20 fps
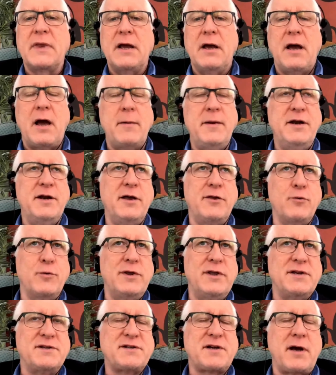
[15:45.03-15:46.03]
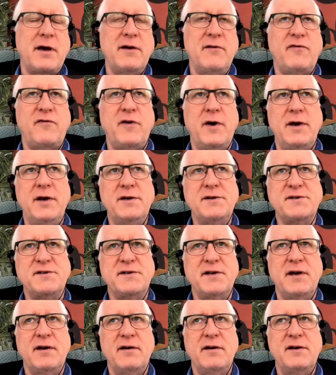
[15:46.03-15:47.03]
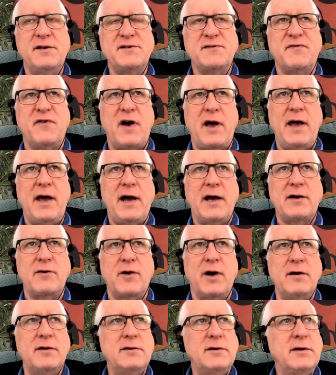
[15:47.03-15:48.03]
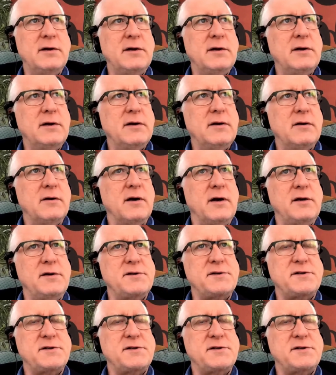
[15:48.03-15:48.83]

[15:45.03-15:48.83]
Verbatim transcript: I mean, another one that's kind of fun is uh, is Viagra, right?